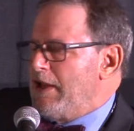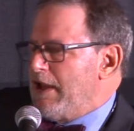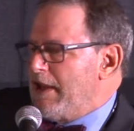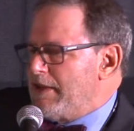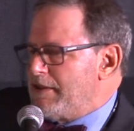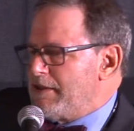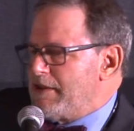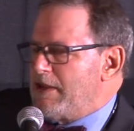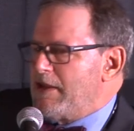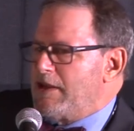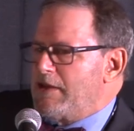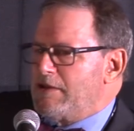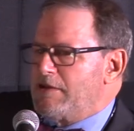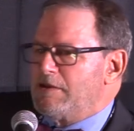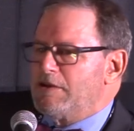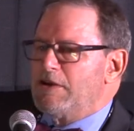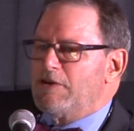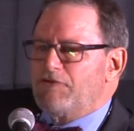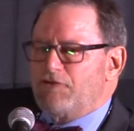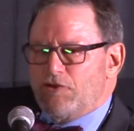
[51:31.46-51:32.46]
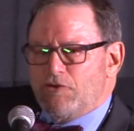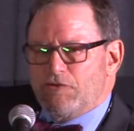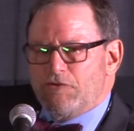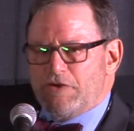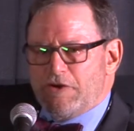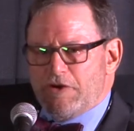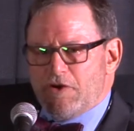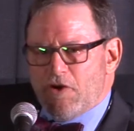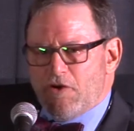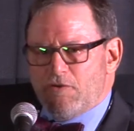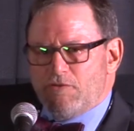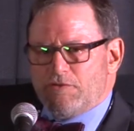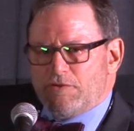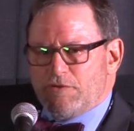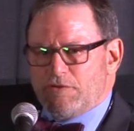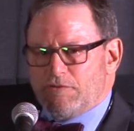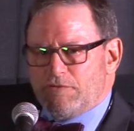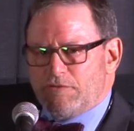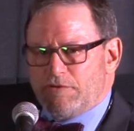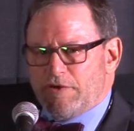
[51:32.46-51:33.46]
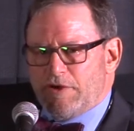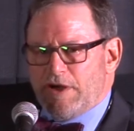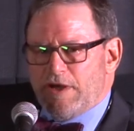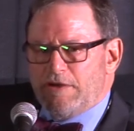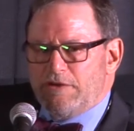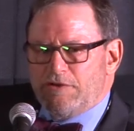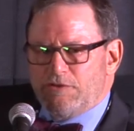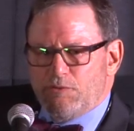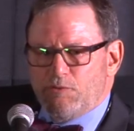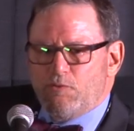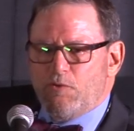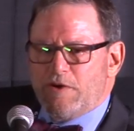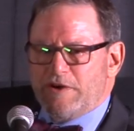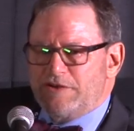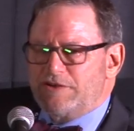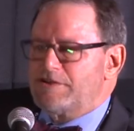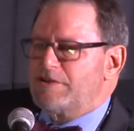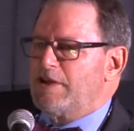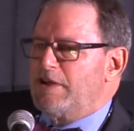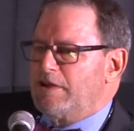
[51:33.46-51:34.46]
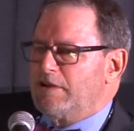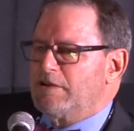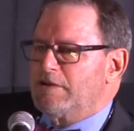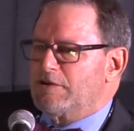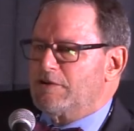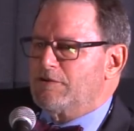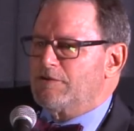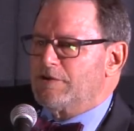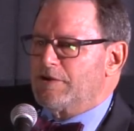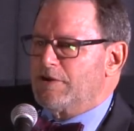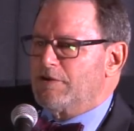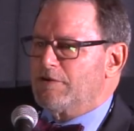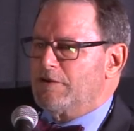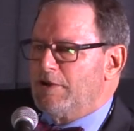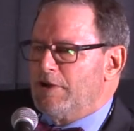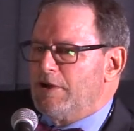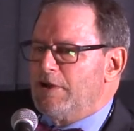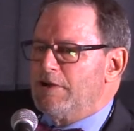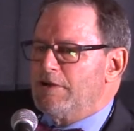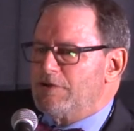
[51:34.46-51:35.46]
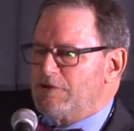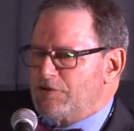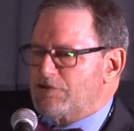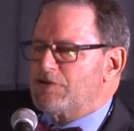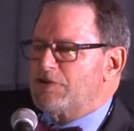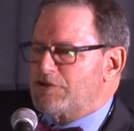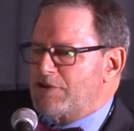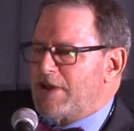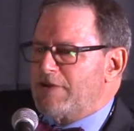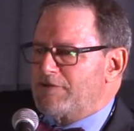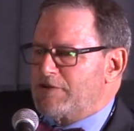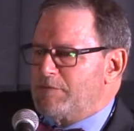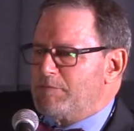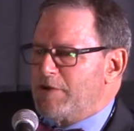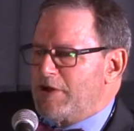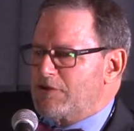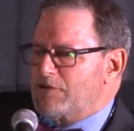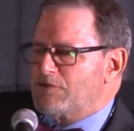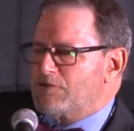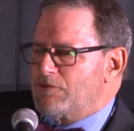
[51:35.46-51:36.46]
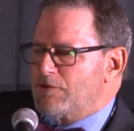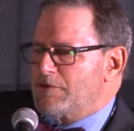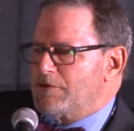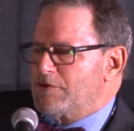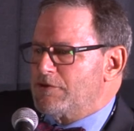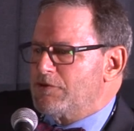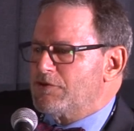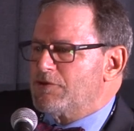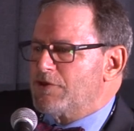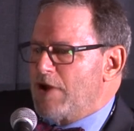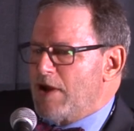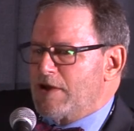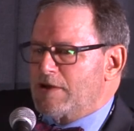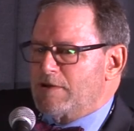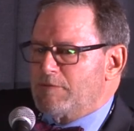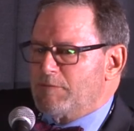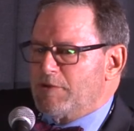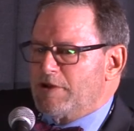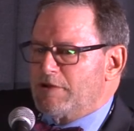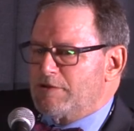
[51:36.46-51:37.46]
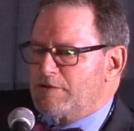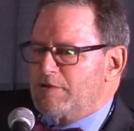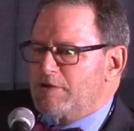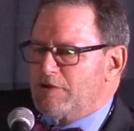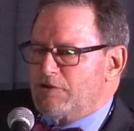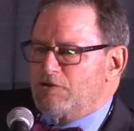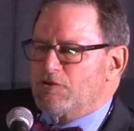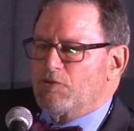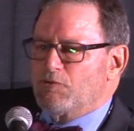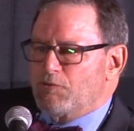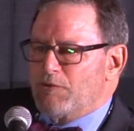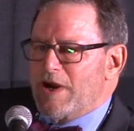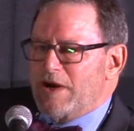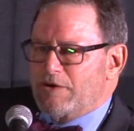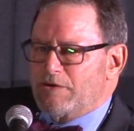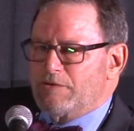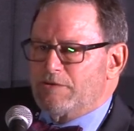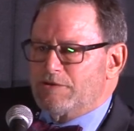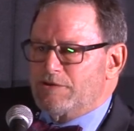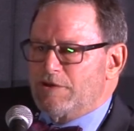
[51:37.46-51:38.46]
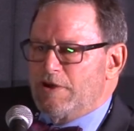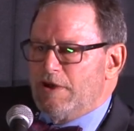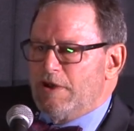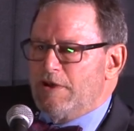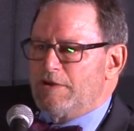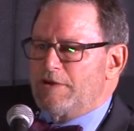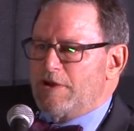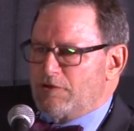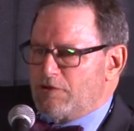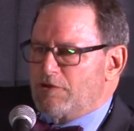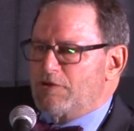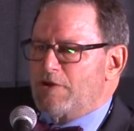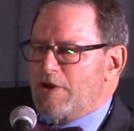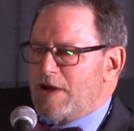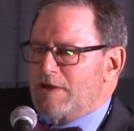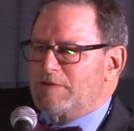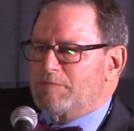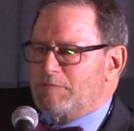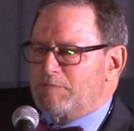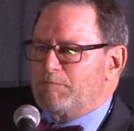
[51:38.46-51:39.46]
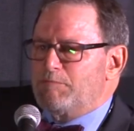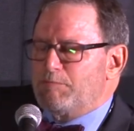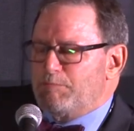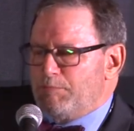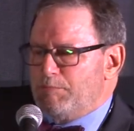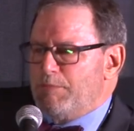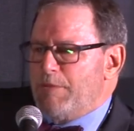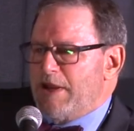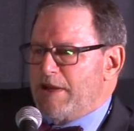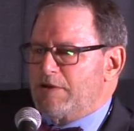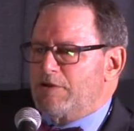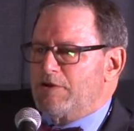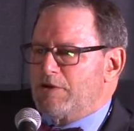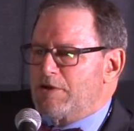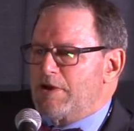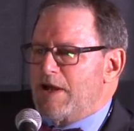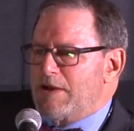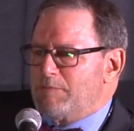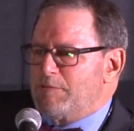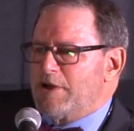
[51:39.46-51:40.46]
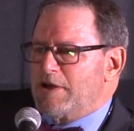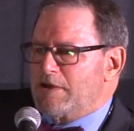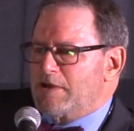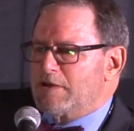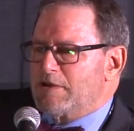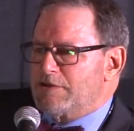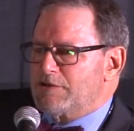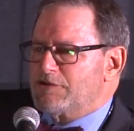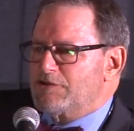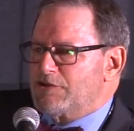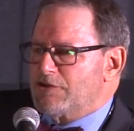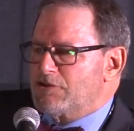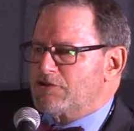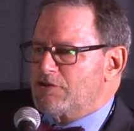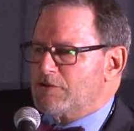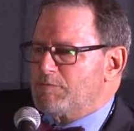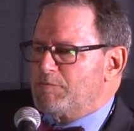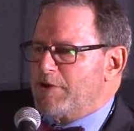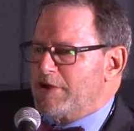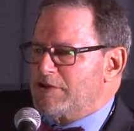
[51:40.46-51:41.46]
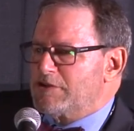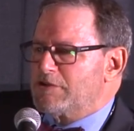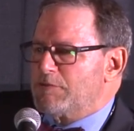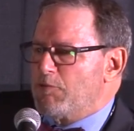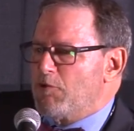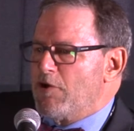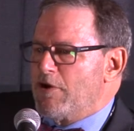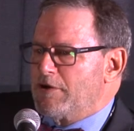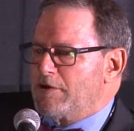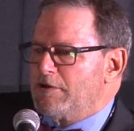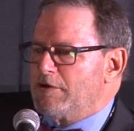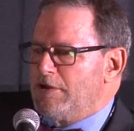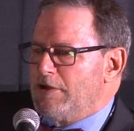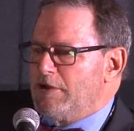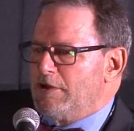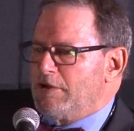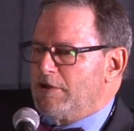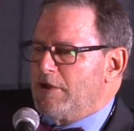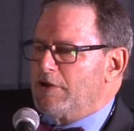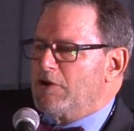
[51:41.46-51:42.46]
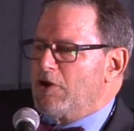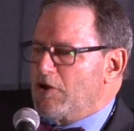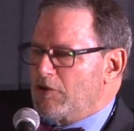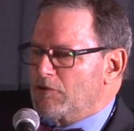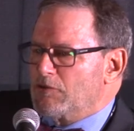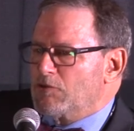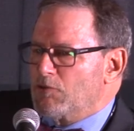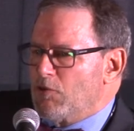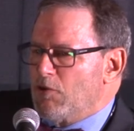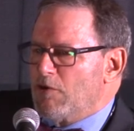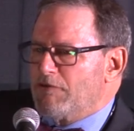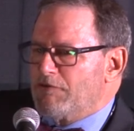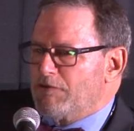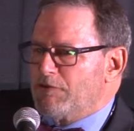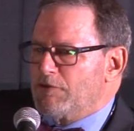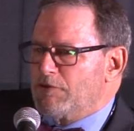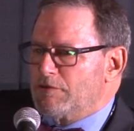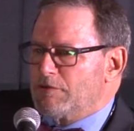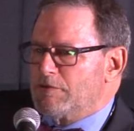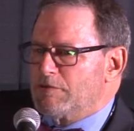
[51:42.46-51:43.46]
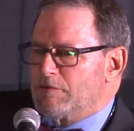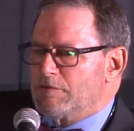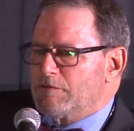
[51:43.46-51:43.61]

And then if you're the owner and you want to stay in the clear, you just have to make sure that you document in your records that you're not making a decision based upon an unlawful